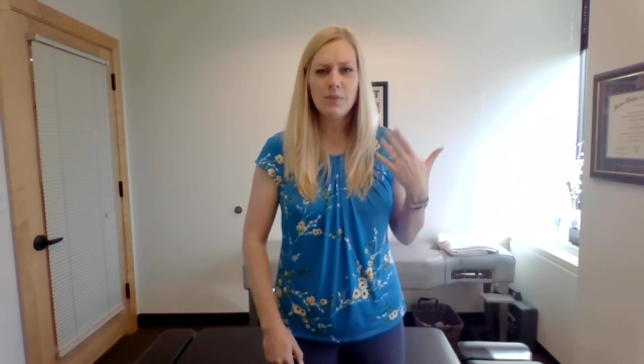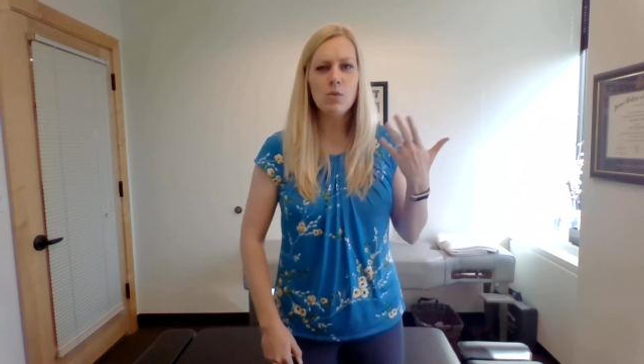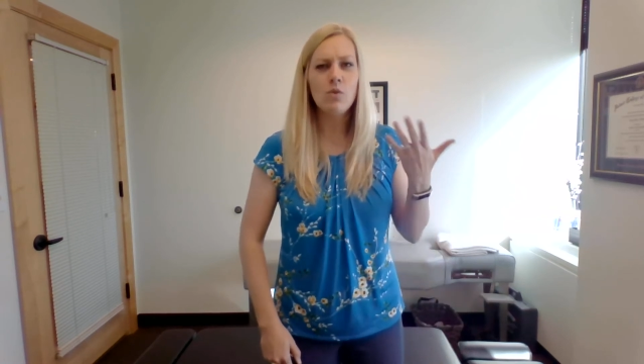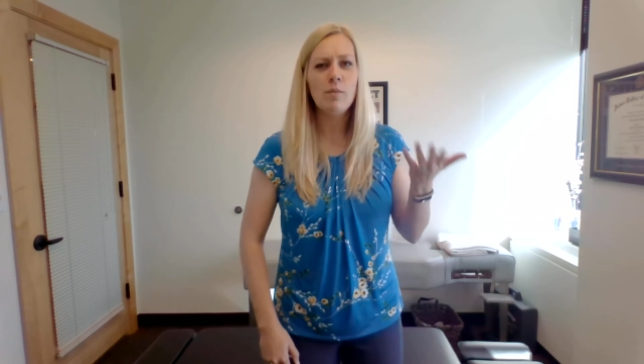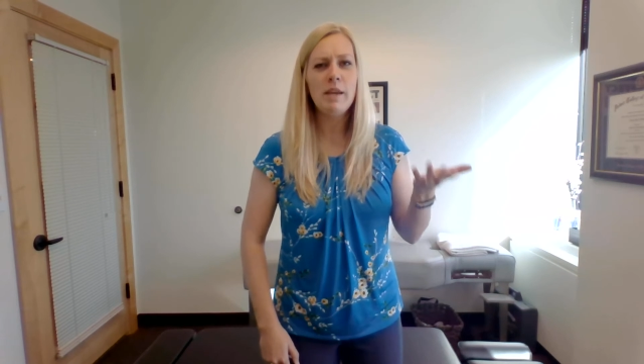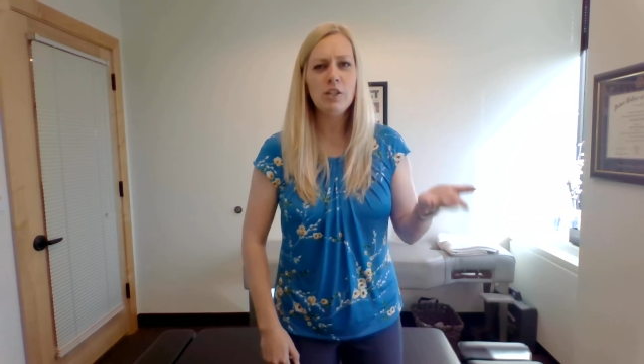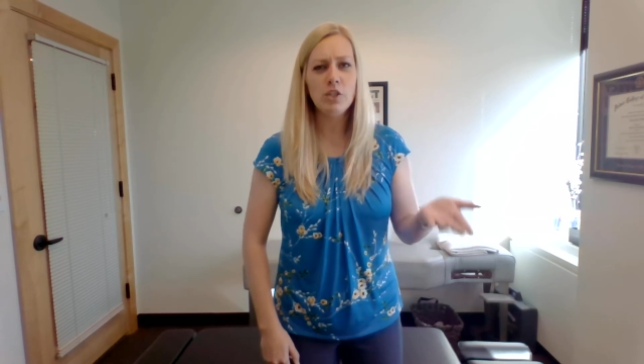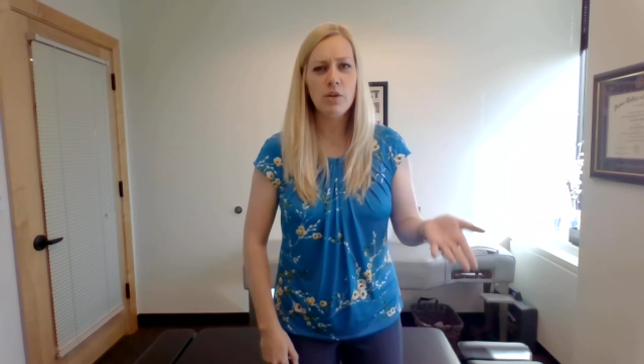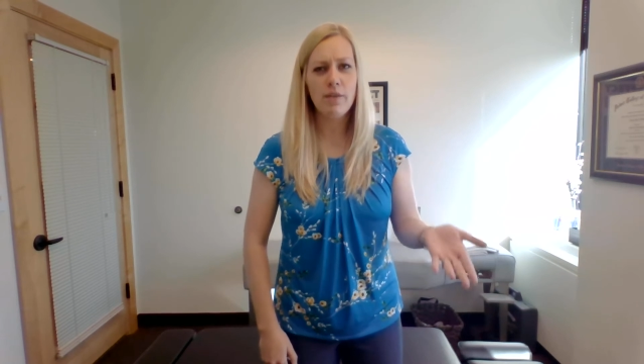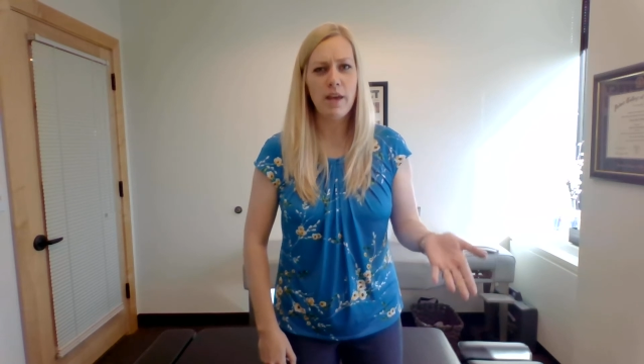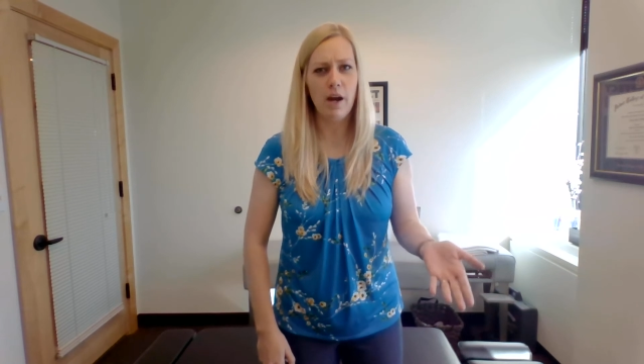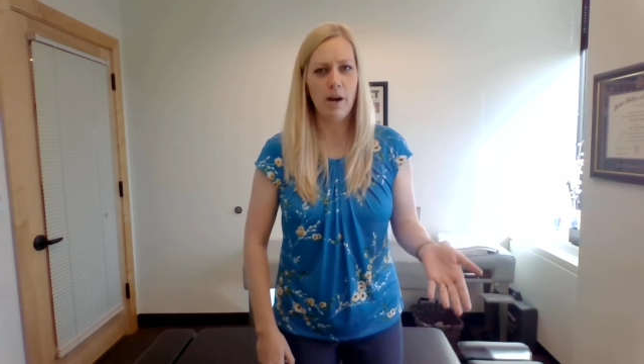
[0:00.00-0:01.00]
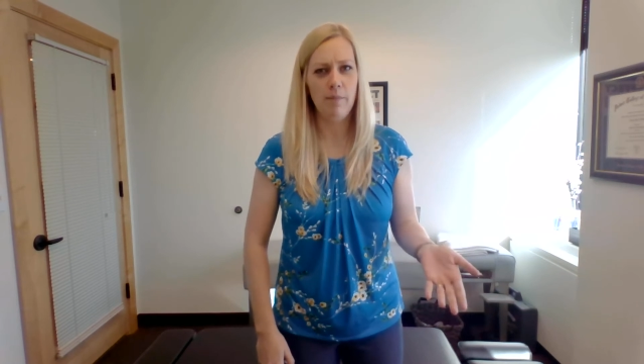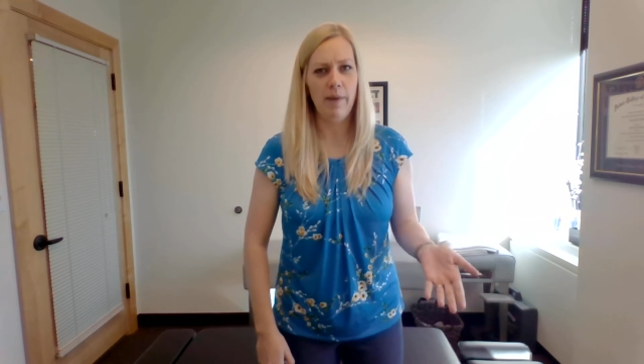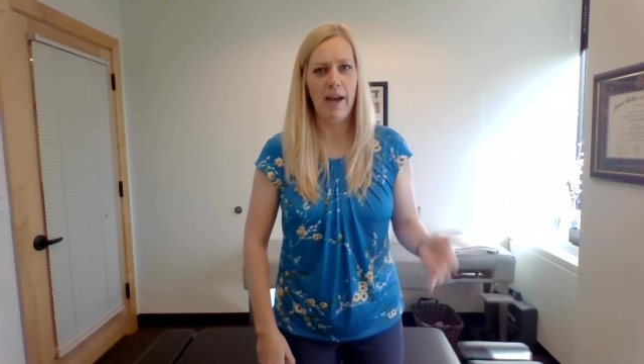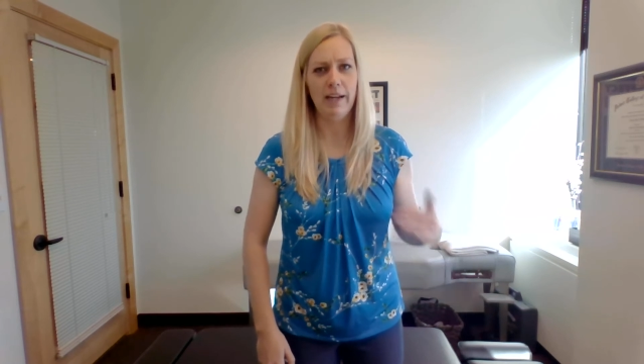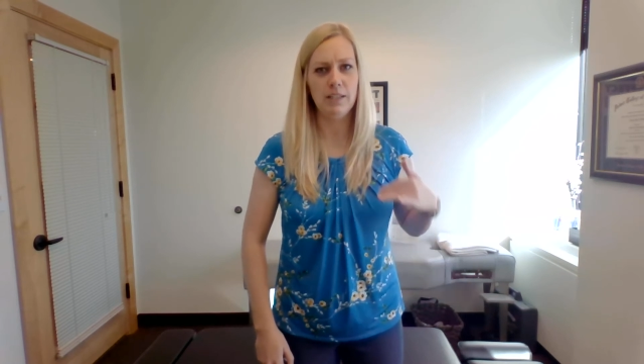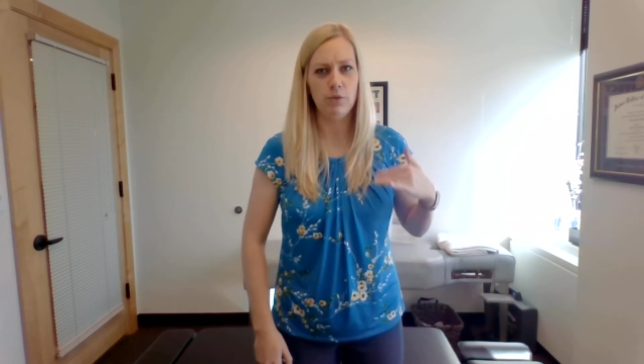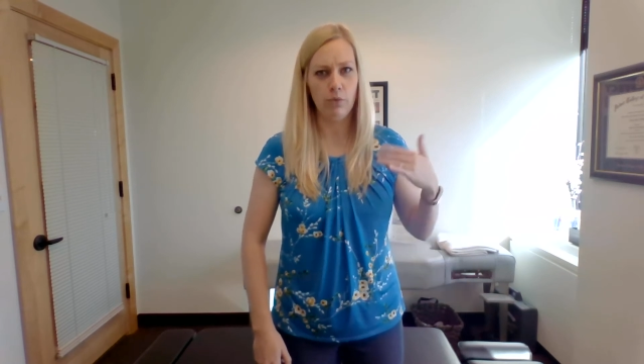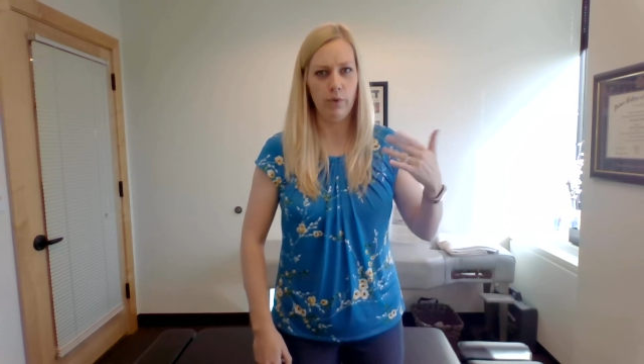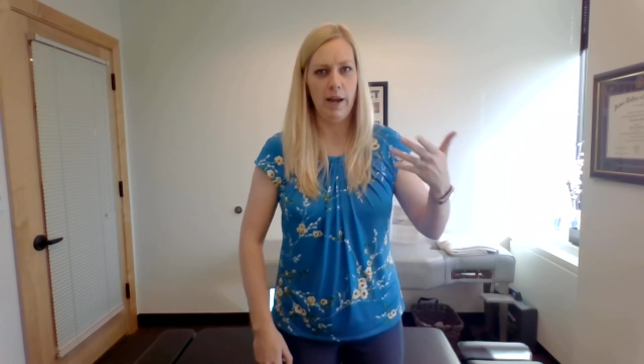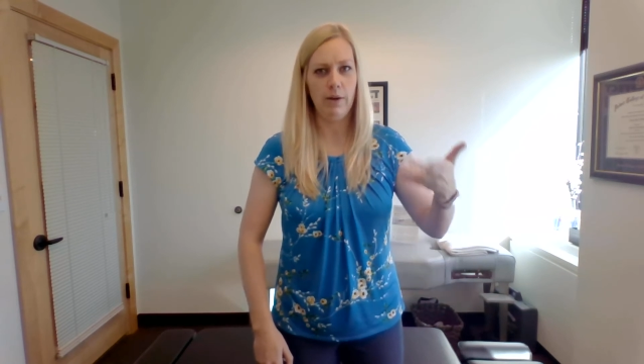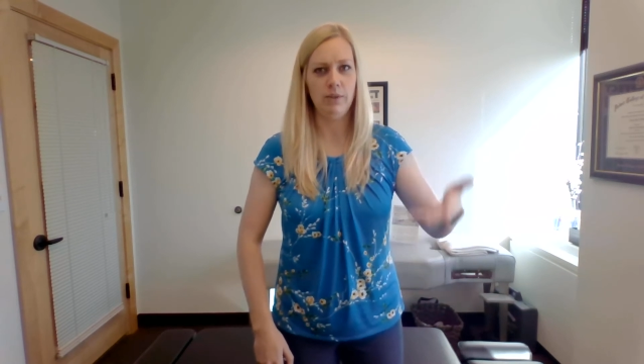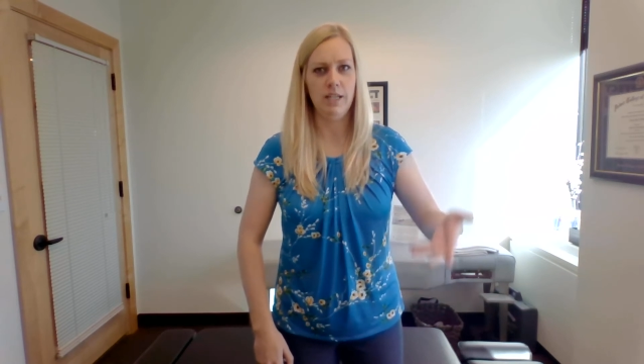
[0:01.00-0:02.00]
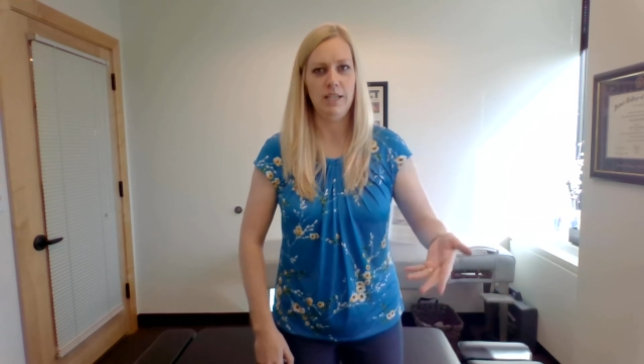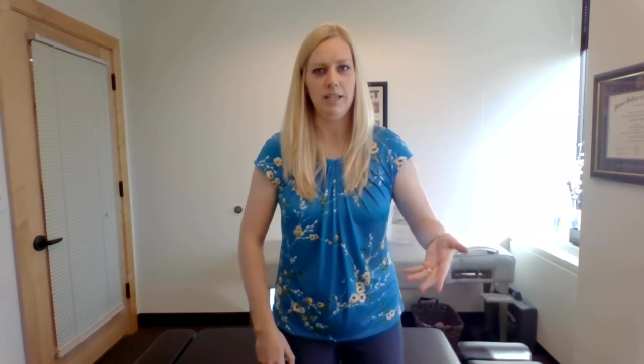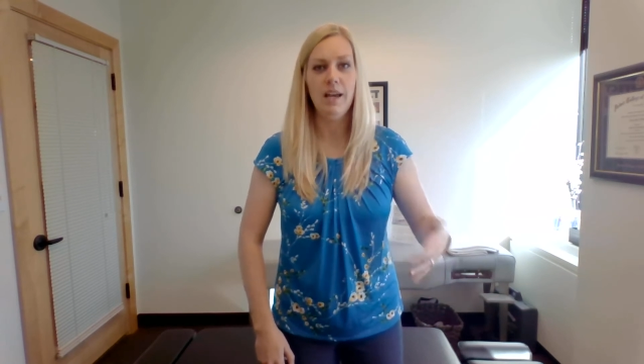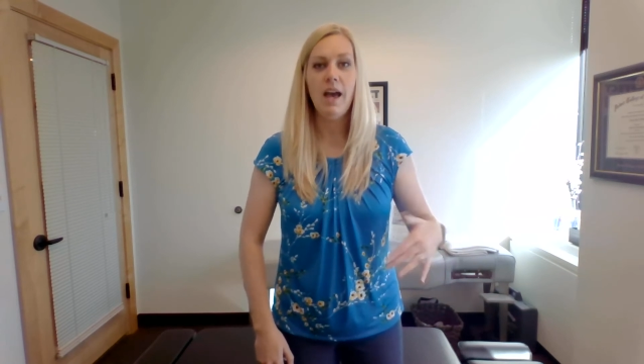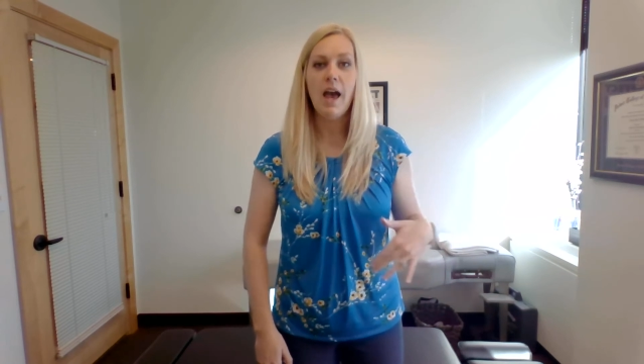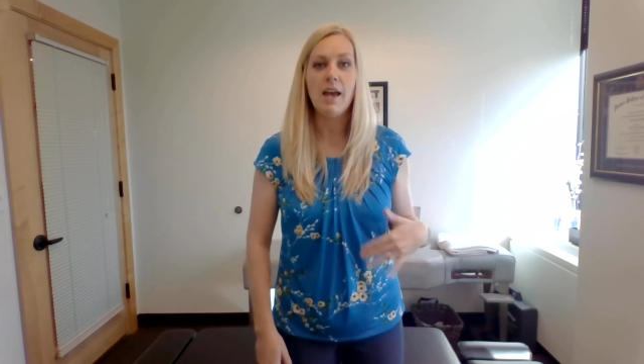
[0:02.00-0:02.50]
we'll make sure that our back is rounded,